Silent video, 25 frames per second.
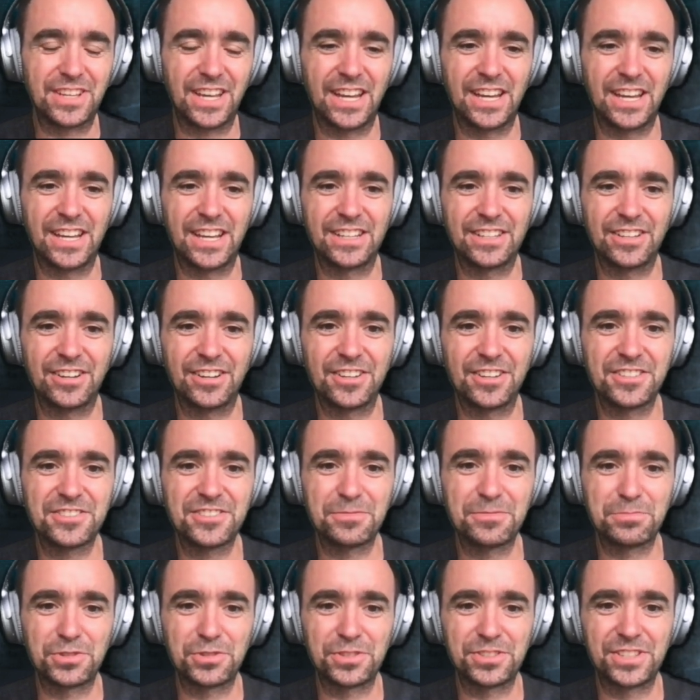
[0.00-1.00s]
and also
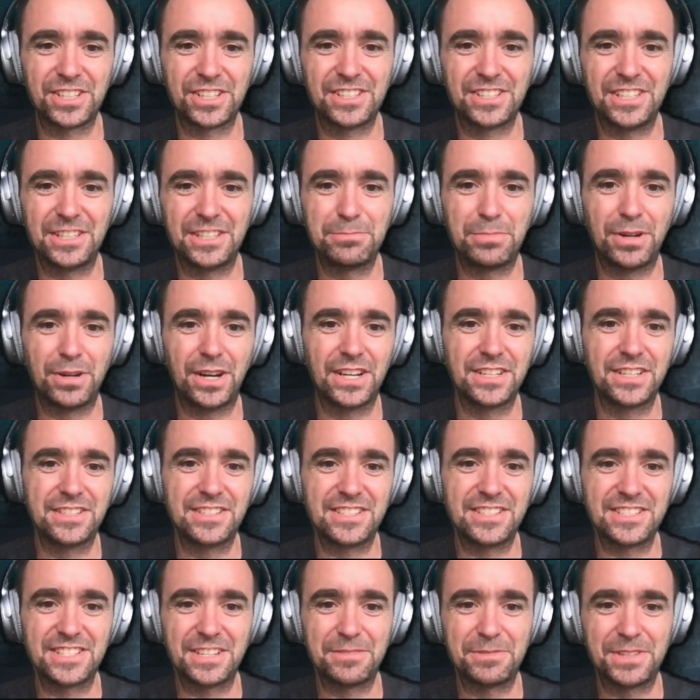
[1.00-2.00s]
protected by
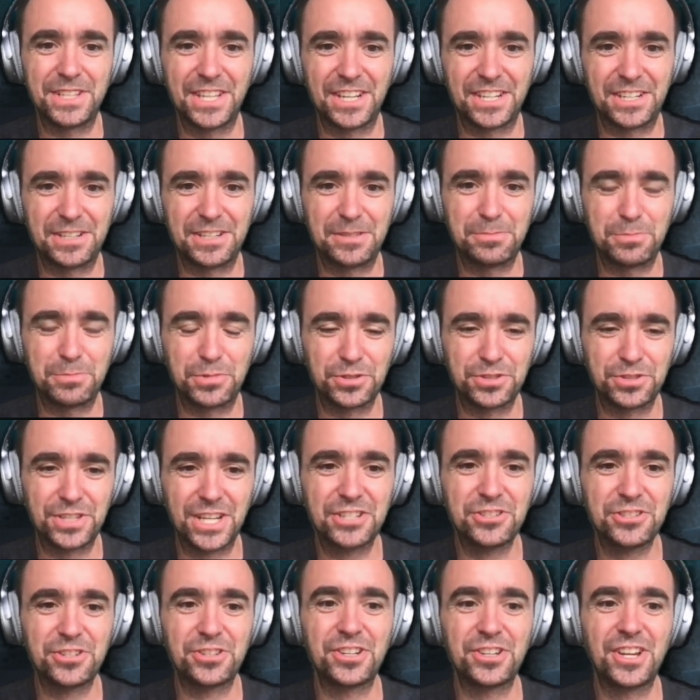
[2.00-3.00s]
system integrity
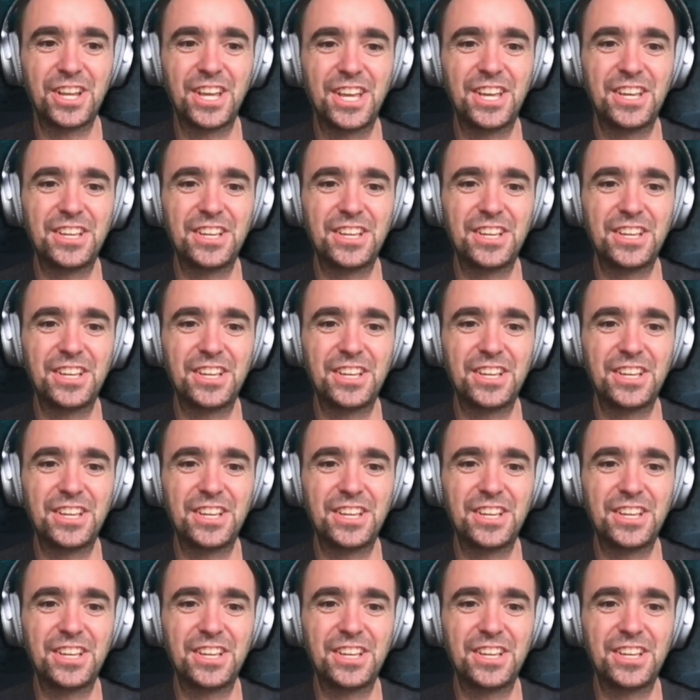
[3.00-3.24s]
protection.